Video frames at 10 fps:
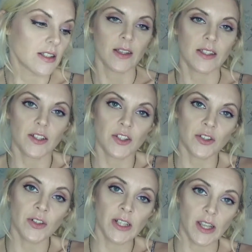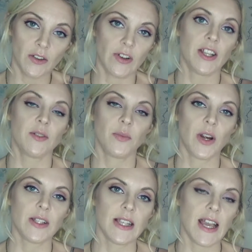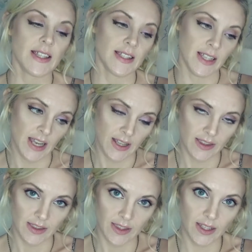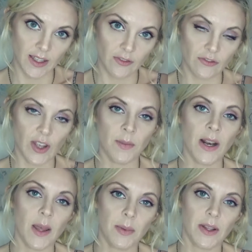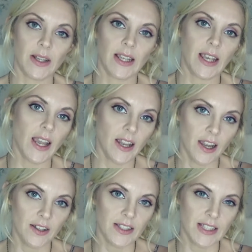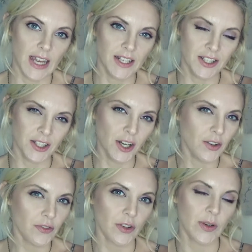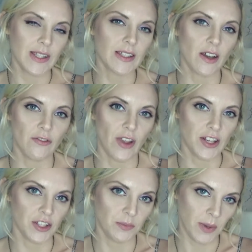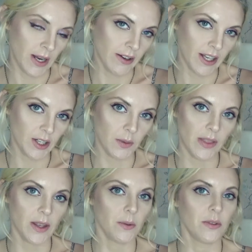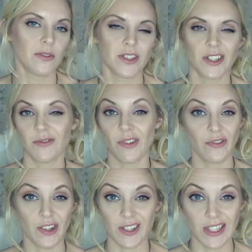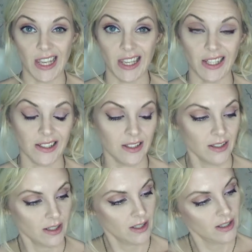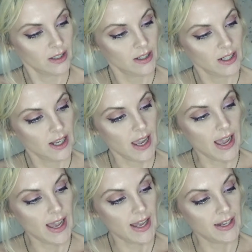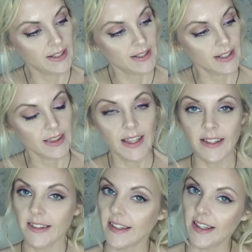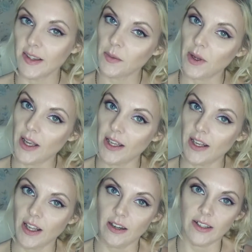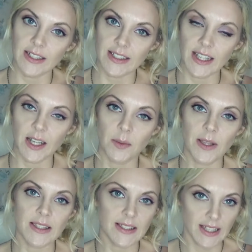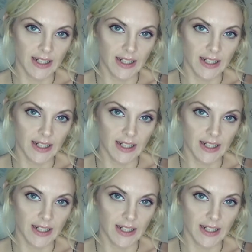So during the ovulation process, the female leopard geckos tend to go through a starvation period where they will just refuse to eat. And this is why Lara is a little bit skinny